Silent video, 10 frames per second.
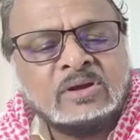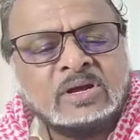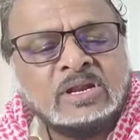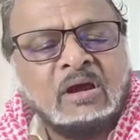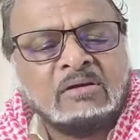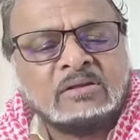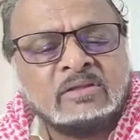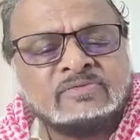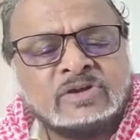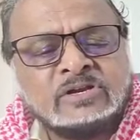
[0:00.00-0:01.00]
the
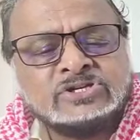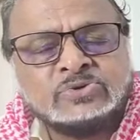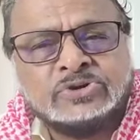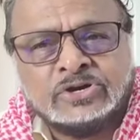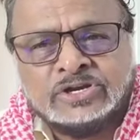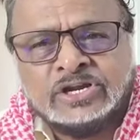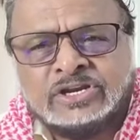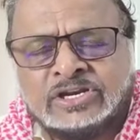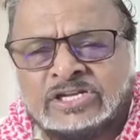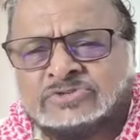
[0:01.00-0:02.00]
article of Sunday, June
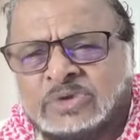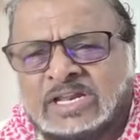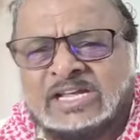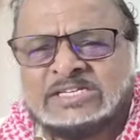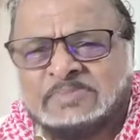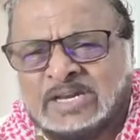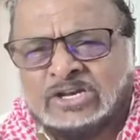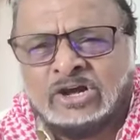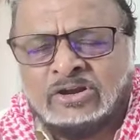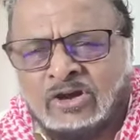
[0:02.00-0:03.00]
13th, and this reading has been
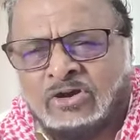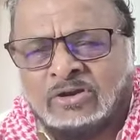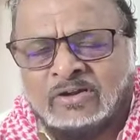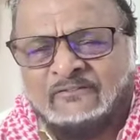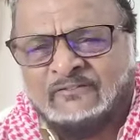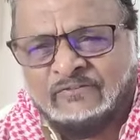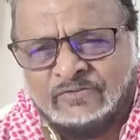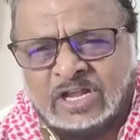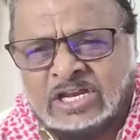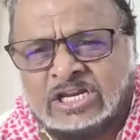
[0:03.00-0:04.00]
done on
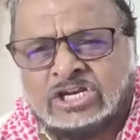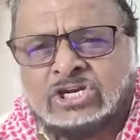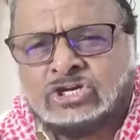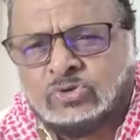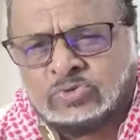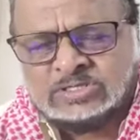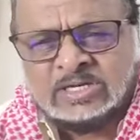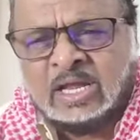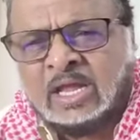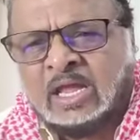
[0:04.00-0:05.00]
15th, the
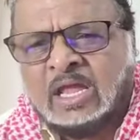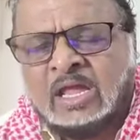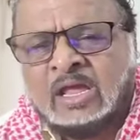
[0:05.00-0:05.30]
Tuesday